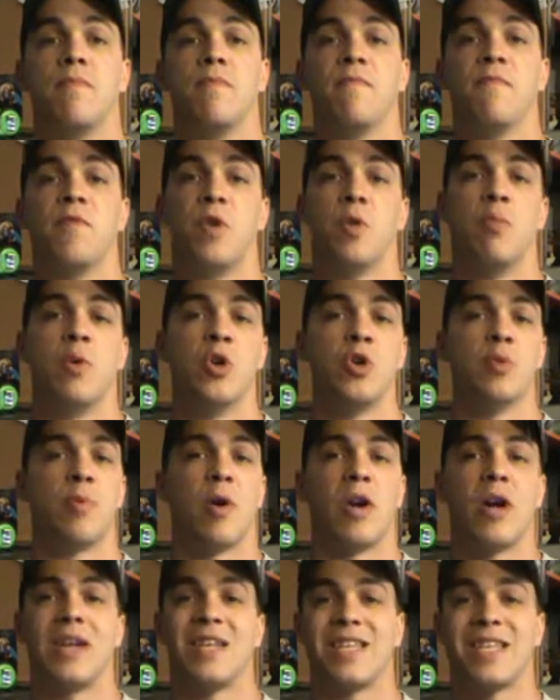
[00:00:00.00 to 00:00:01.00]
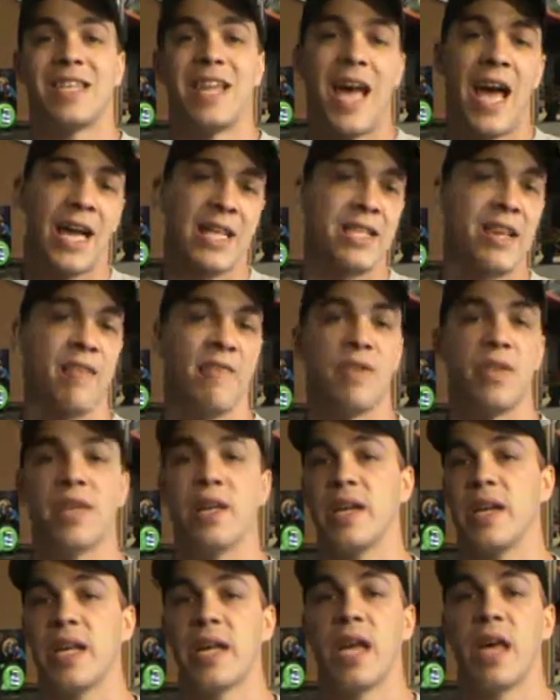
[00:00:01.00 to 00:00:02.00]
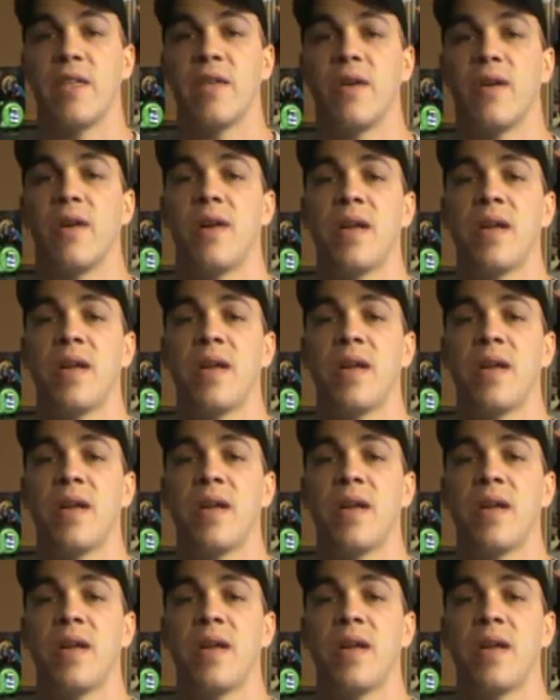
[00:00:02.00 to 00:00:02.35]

For the most part, I just tacked everything together,